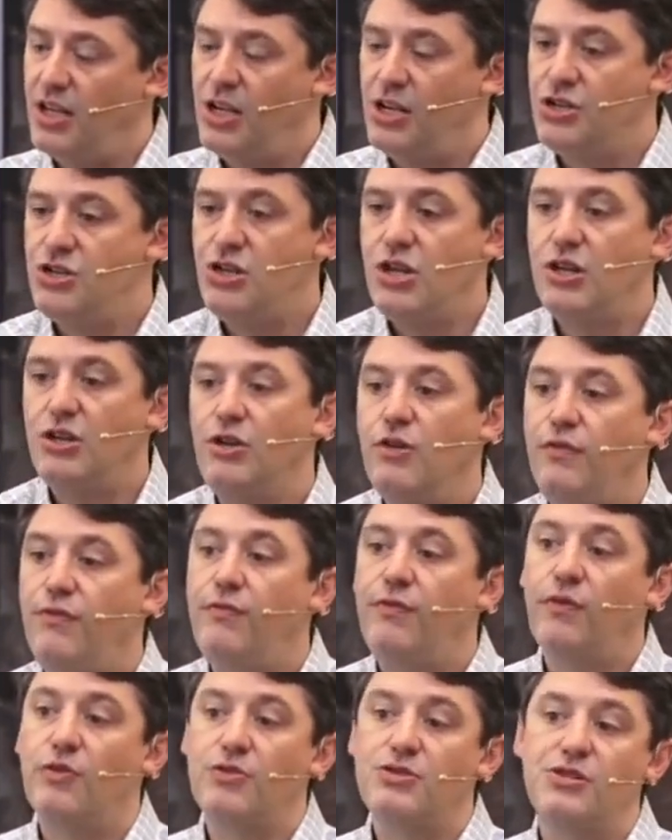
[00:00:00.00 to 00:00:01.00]
She can do
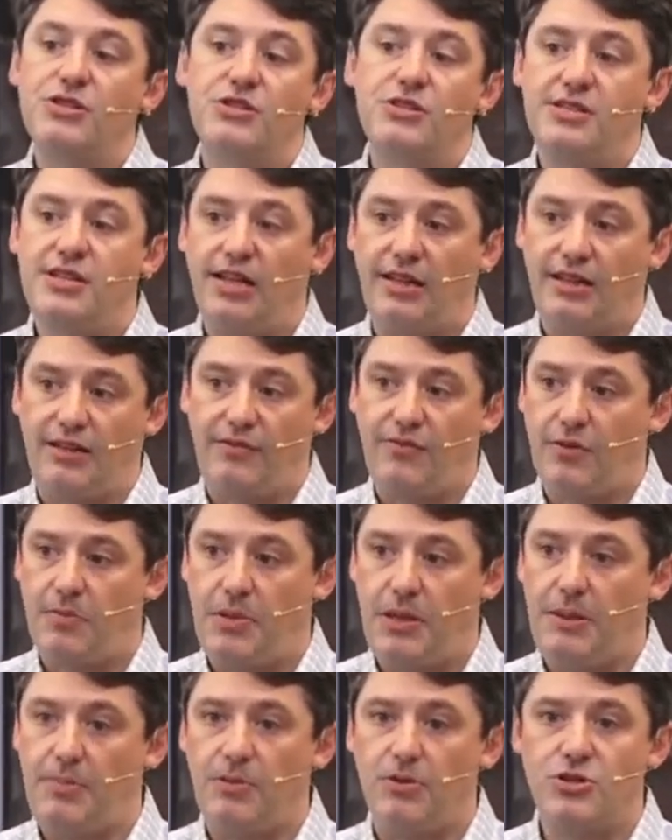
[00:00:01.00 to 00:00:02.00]
fortune telling for
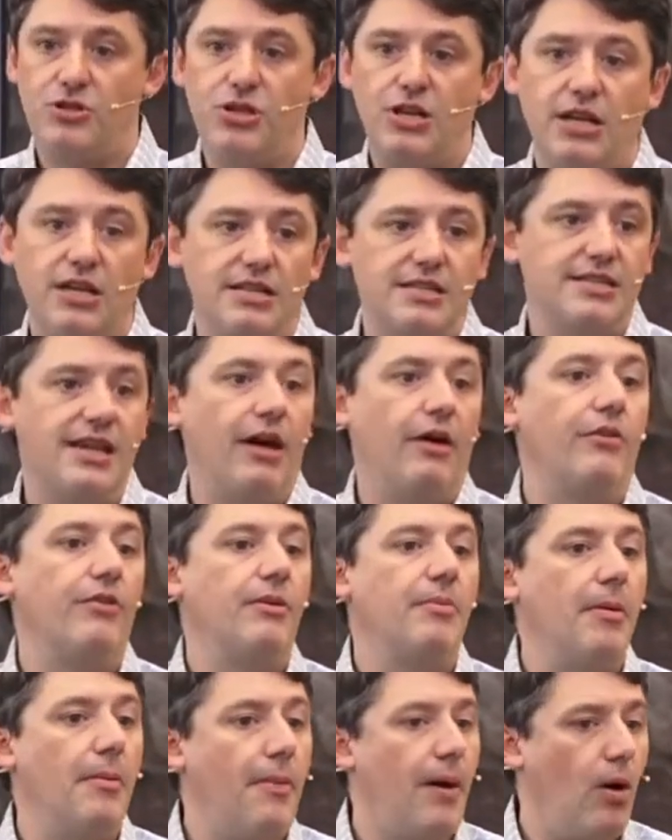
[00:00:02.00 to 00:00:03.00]
people. She can tell
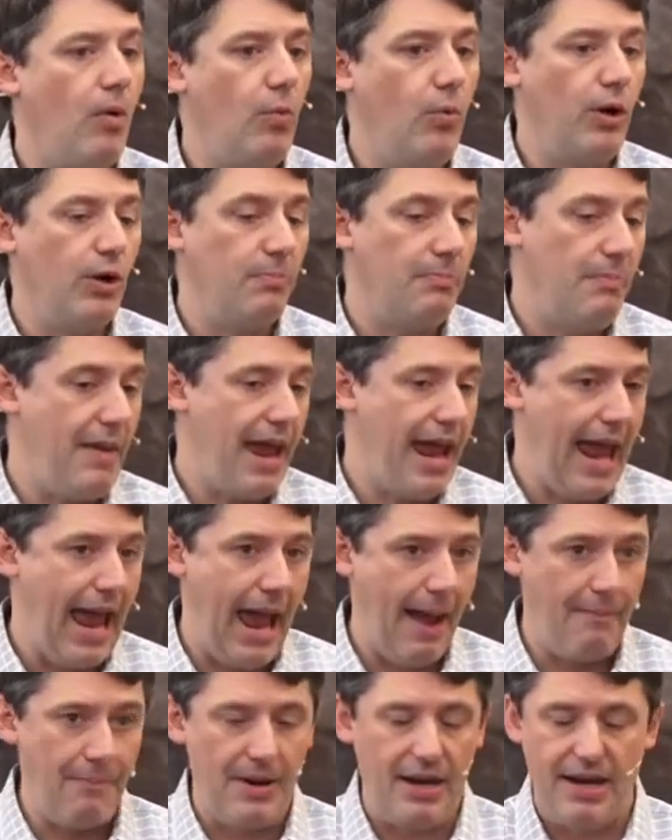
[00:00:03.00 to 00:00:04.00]
them about what may
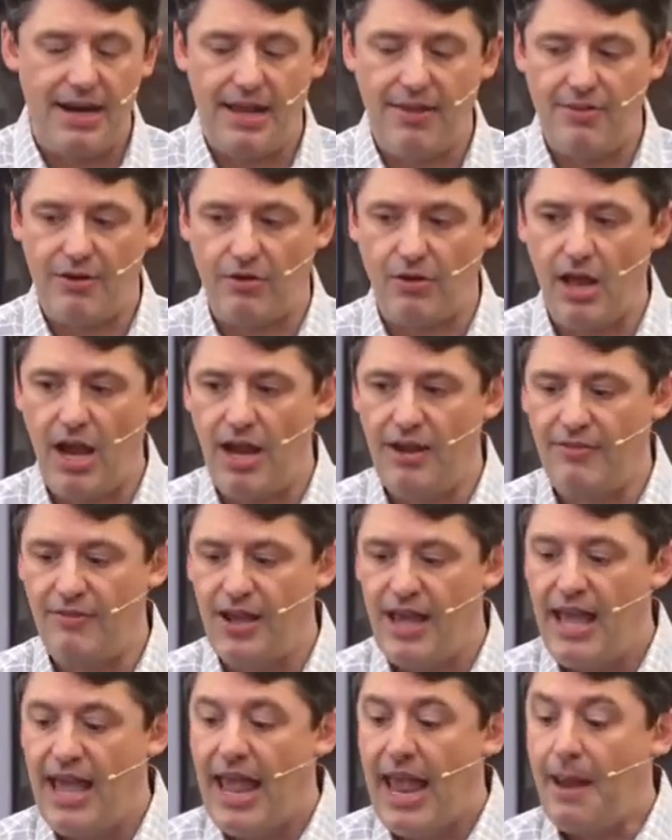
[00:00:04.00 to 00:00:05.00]
happen in their life.
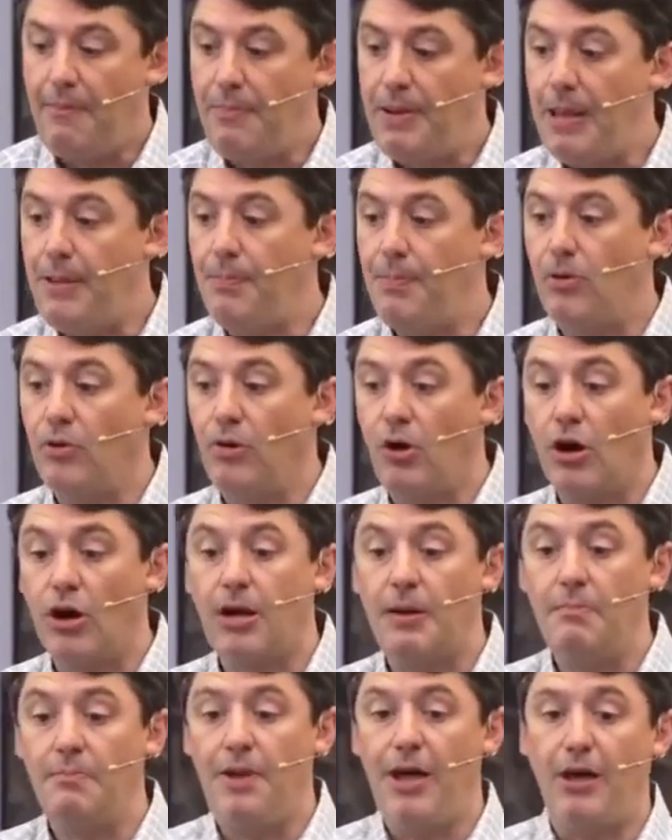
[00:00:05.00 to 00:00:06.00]
And people are
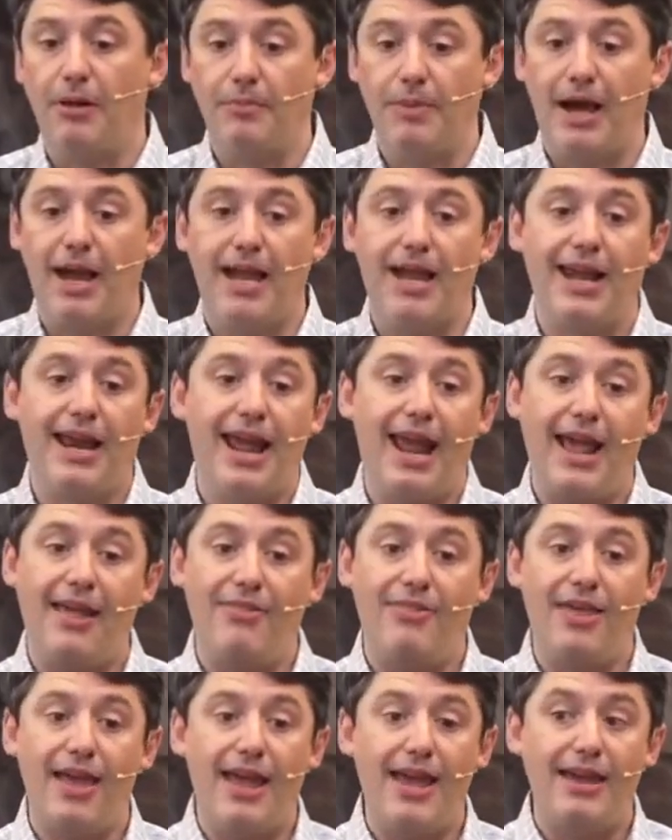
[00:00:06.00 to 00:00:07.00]
compelled by it,
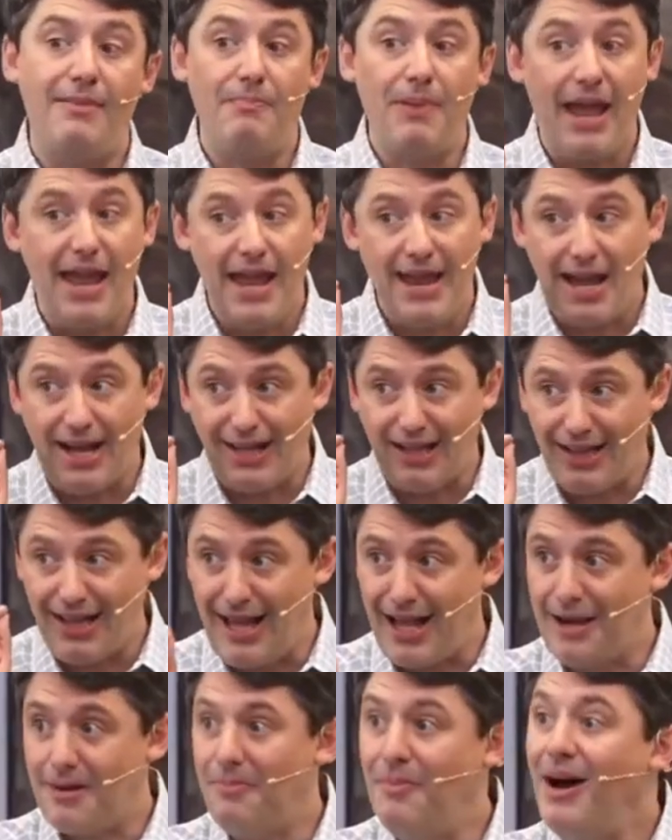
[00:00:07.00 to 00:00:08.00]
and they pay a
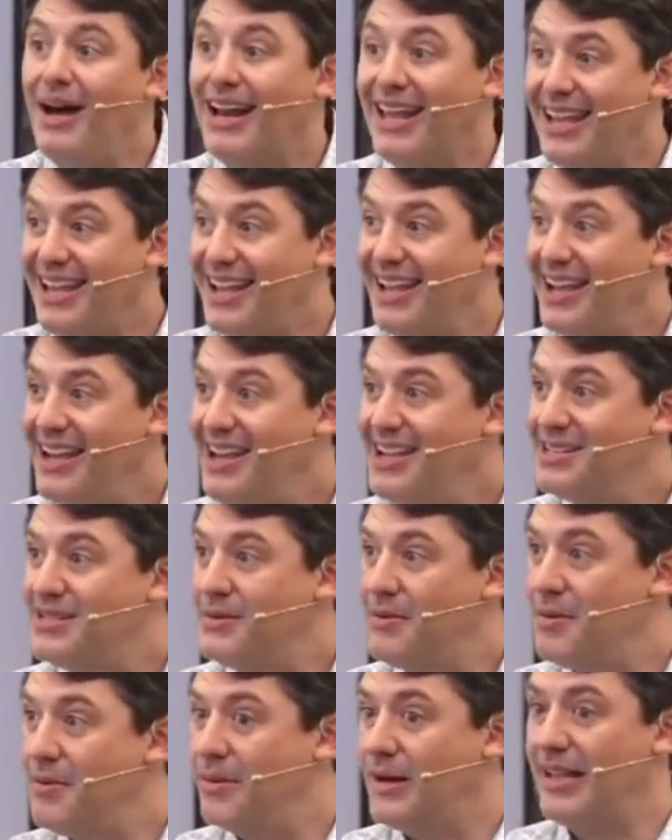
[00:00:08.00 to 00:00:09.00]
lot of money to
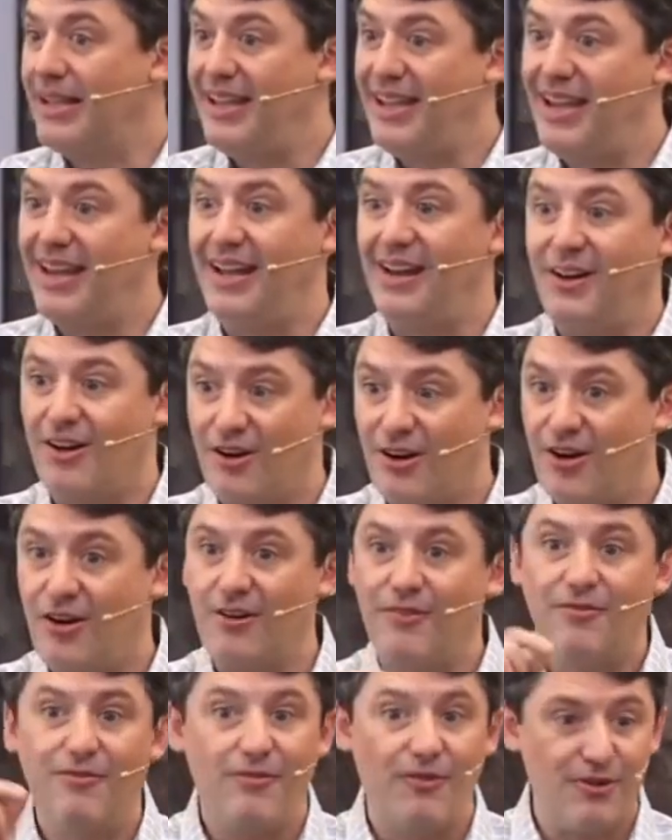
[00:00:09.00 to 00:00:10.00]
be able to get
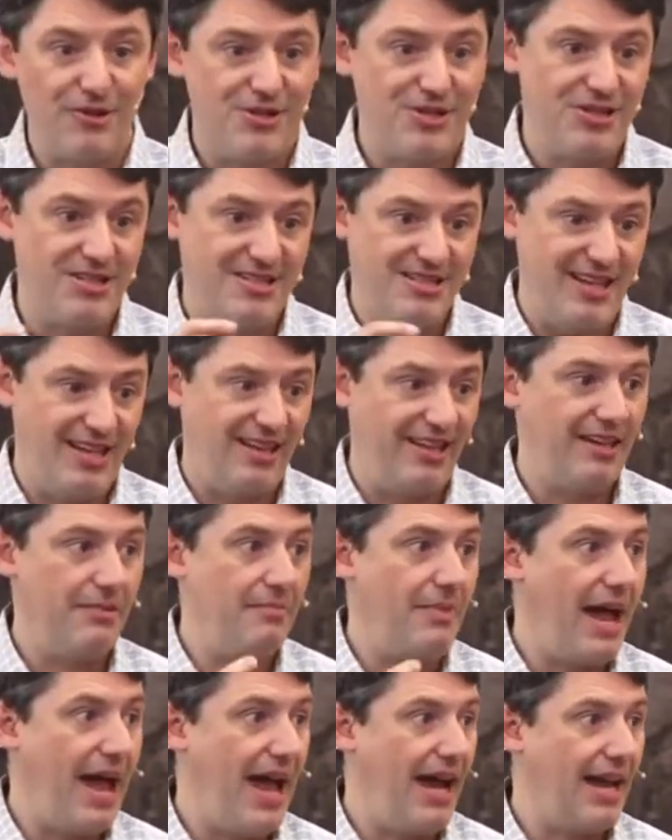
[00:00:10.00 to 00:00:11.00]
her fortune telling
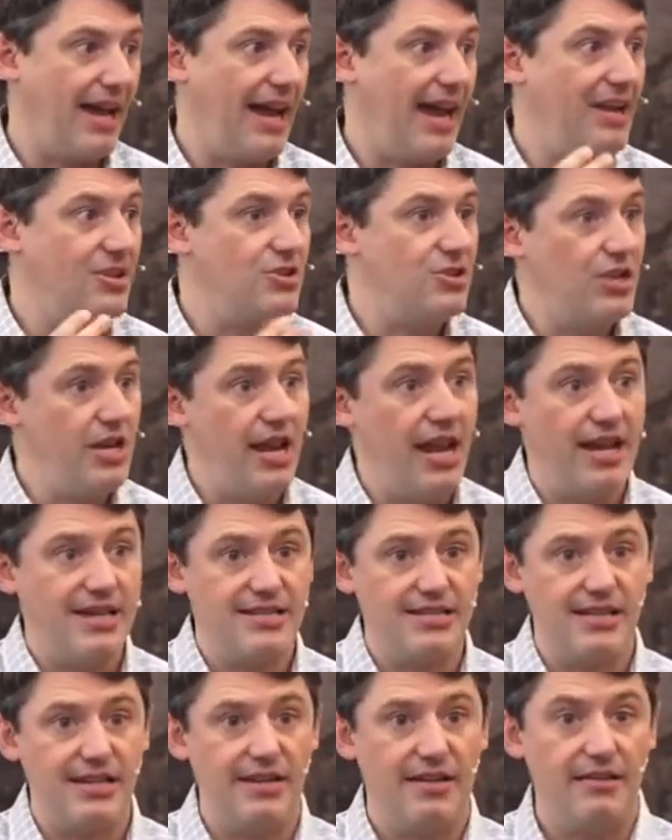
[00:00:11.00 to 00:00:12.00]
back. And she has
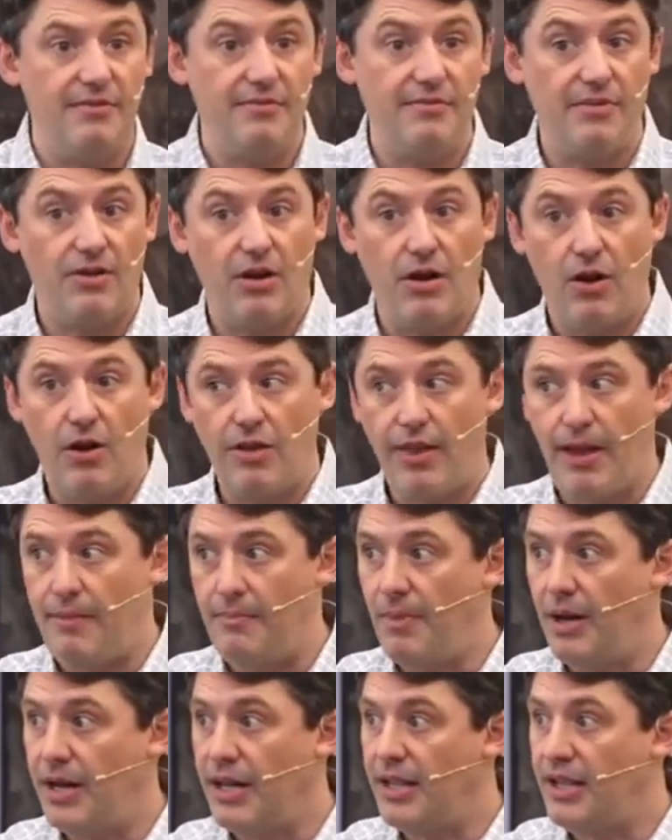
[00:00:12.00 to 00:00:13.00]
to give all that
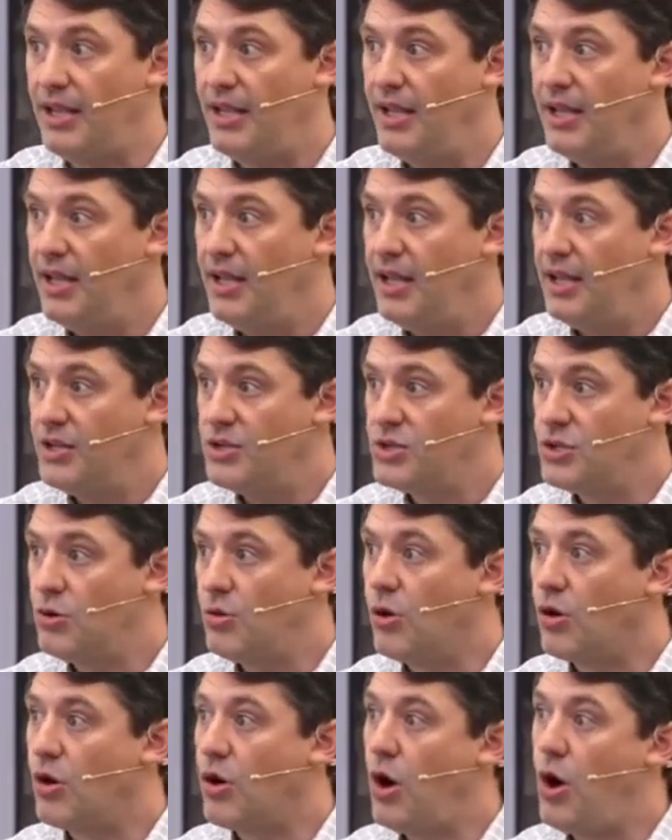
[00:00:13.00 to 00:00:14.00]
money to
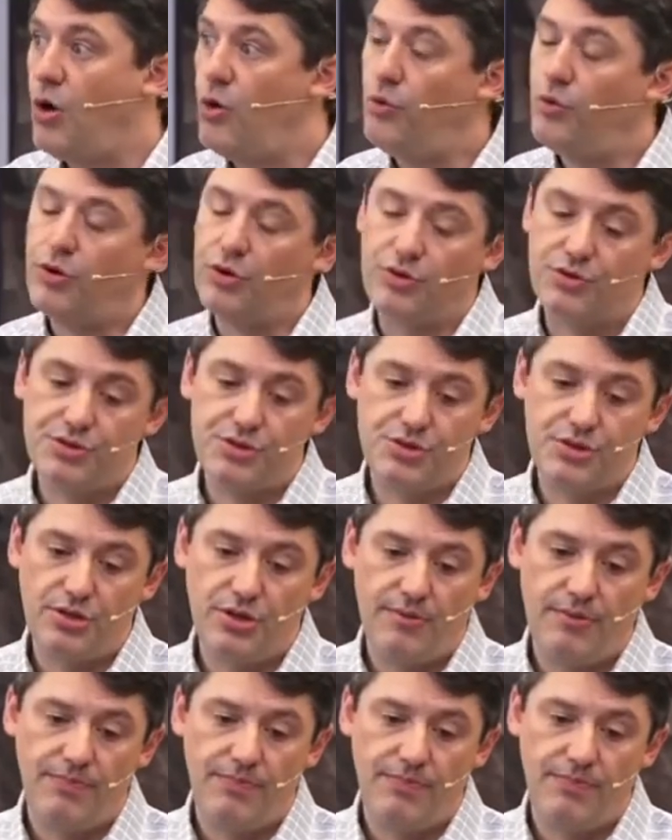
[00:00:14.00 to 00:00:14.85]
her owners.